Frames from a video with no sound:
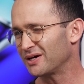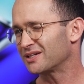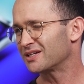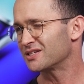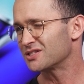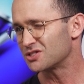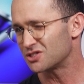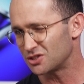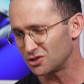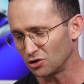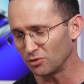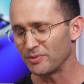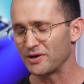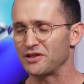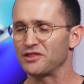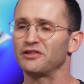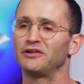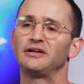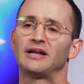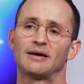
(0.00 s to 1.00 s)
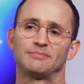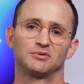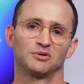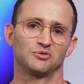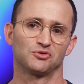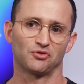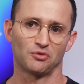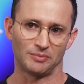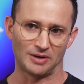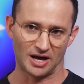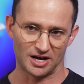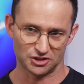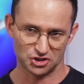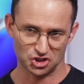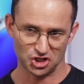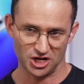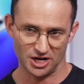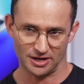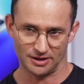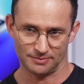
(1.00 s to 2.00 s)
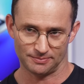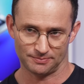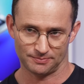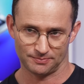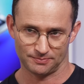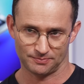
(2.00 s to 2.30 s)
but still better than laptops from last year.